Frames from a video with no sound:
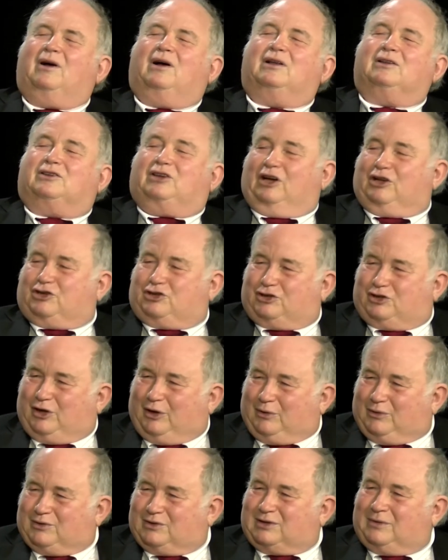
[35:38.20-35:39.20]

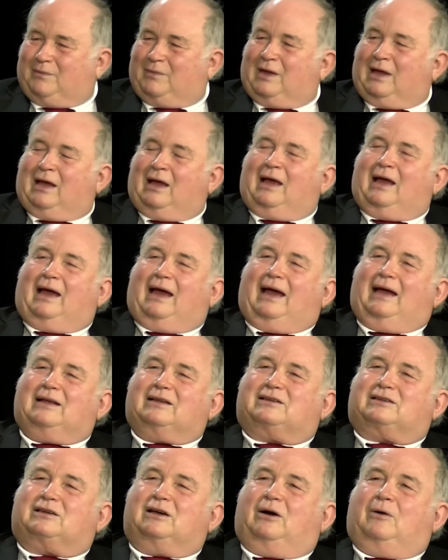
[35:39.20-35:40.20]
touchstones. And
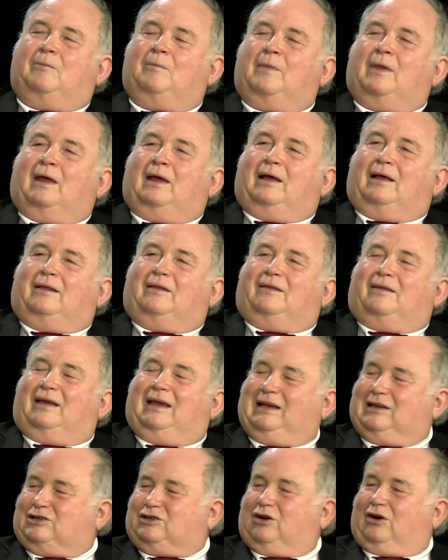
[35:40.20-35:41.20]
so
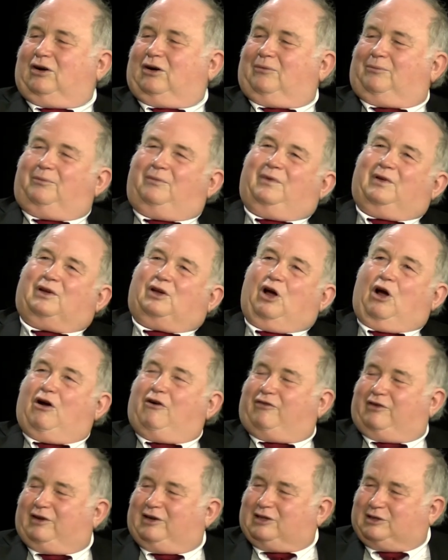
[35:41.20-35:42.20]
he saw the
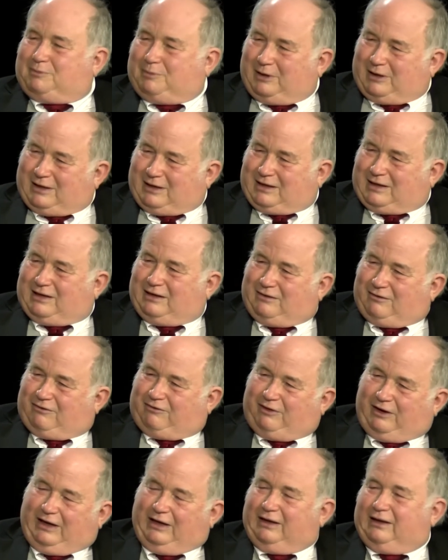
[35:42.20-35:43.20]
COVID as being a
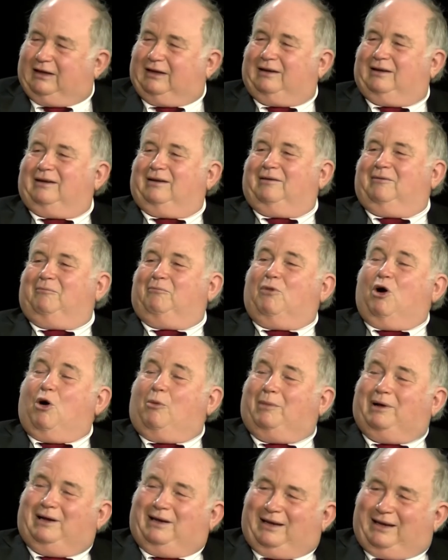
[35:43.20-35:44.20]
convenient
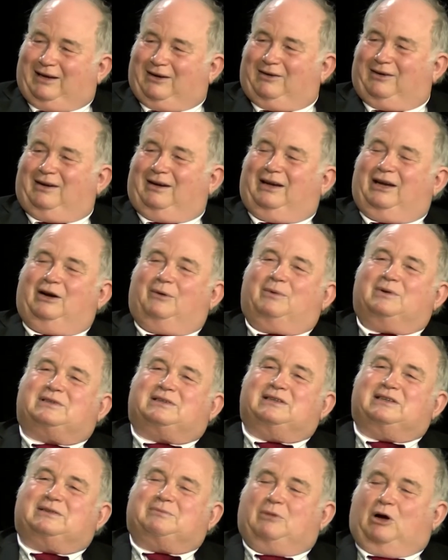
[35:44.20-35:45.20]
moment. Here was
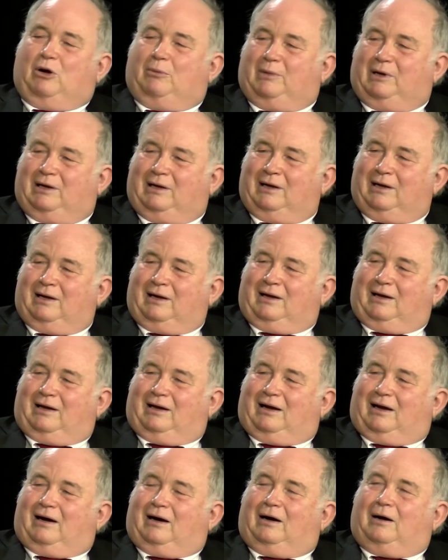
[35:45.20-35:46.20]
his moment.
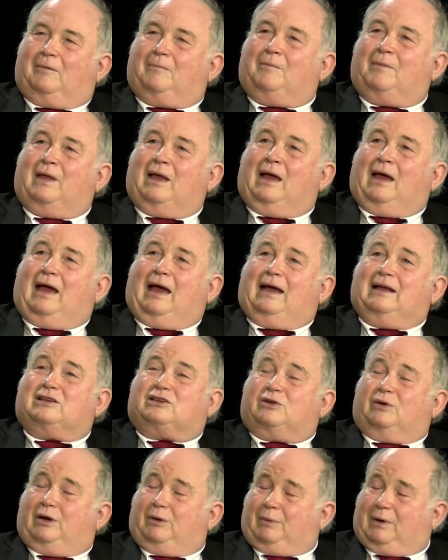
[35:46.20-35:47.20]
And
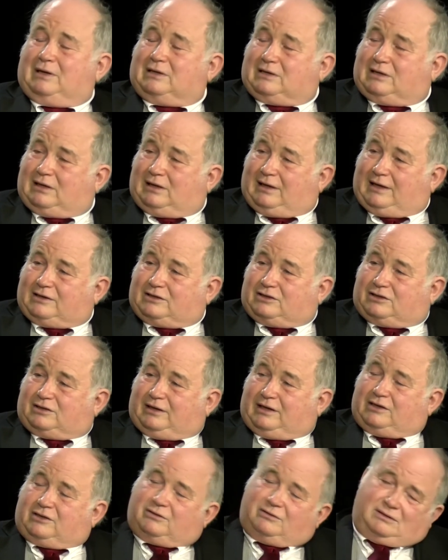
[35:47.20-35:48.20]
so he went to the
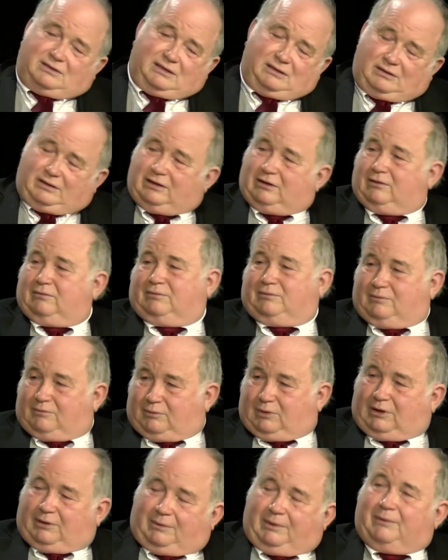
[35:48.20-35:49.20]
legislature and said,
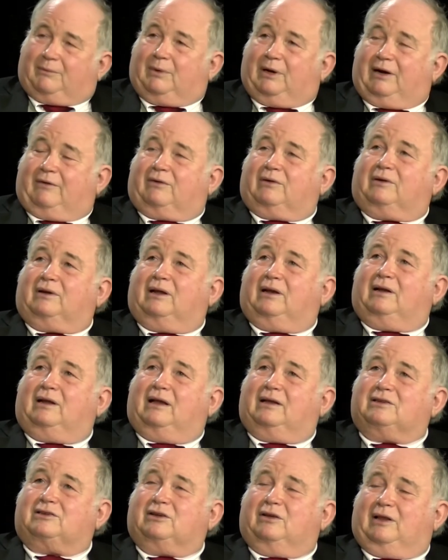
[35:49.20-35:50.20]
whatever.
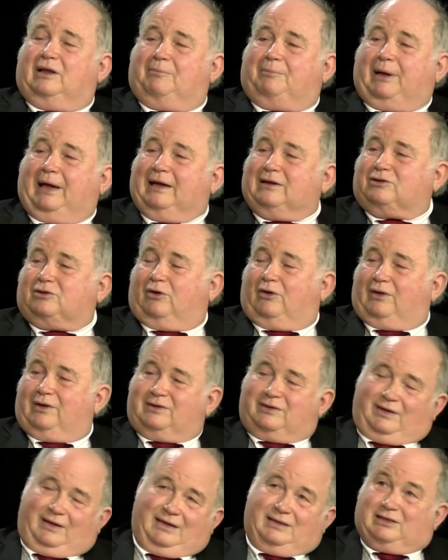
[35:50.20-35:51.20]
And so they passed all
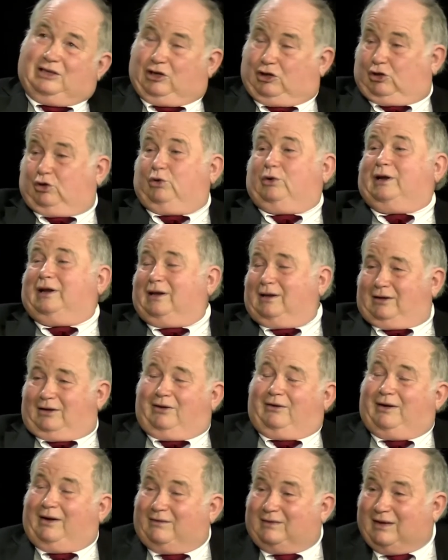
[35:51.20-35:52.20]
these things, including you
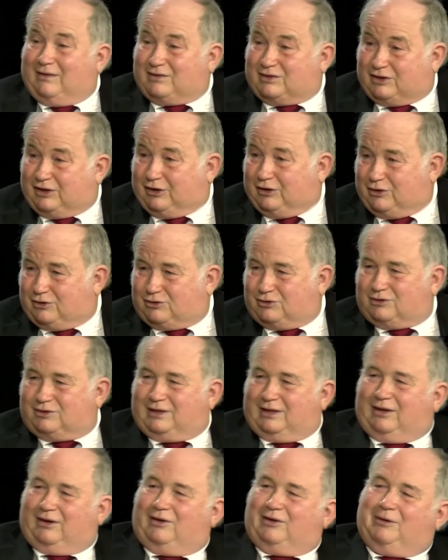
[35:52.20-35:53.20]
don't have to have signatures to
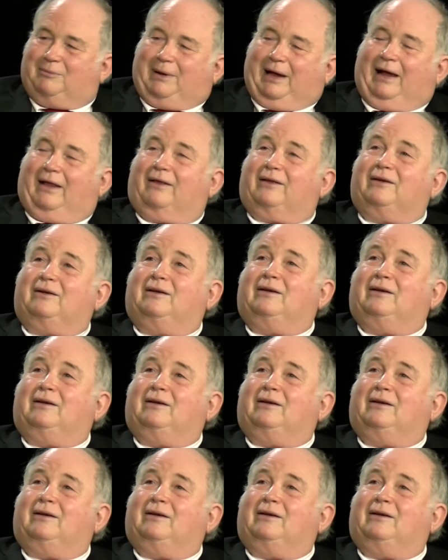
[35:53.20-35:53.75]
get on the ballot